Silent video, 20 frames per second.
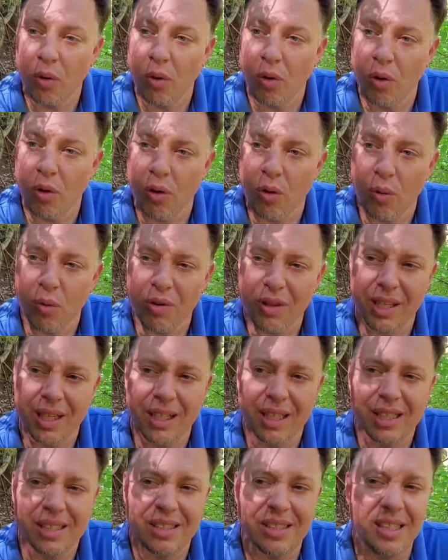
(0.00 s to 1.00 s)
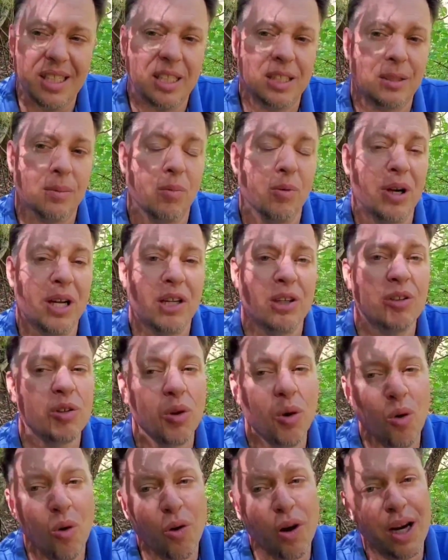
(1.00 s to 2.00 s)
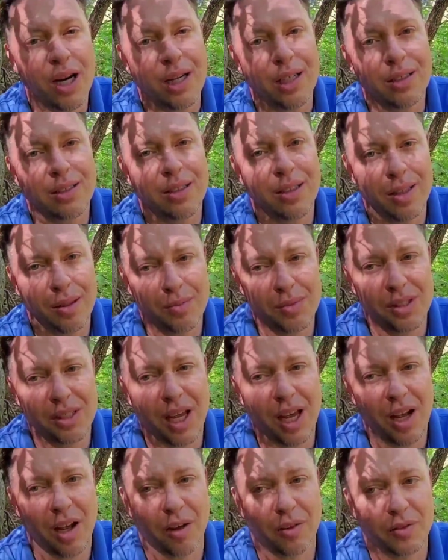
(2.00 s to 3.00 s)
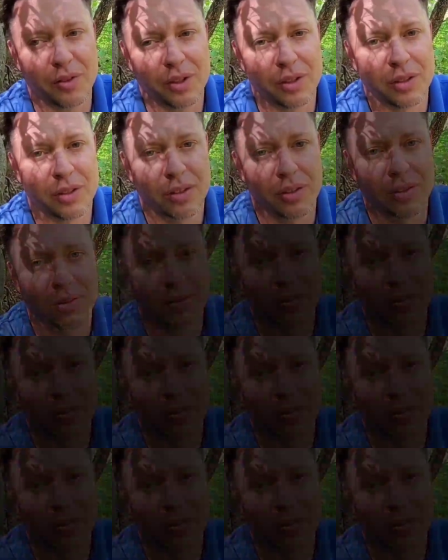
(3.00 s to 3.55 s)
Or were they going to seek to bring glory to themselves?